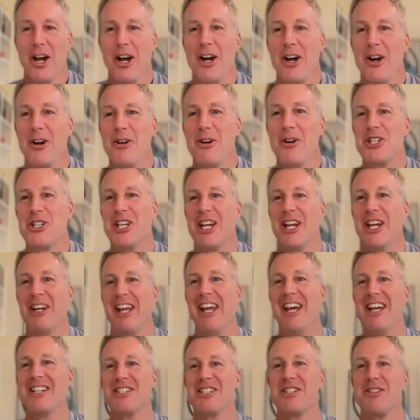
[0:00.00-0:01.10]
Oh shit!
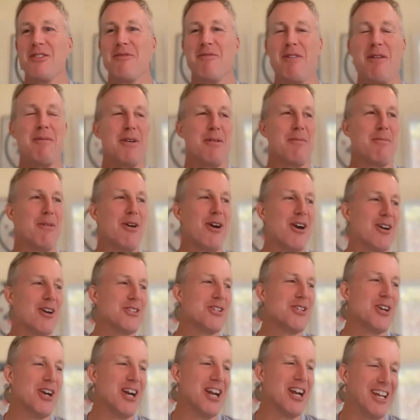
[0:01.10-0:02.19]
Yeah, it's November tomorrow.
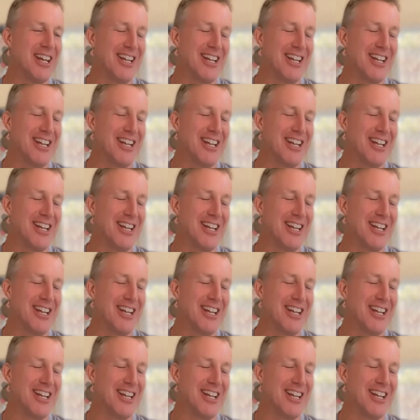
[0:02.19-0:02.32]
Sorry.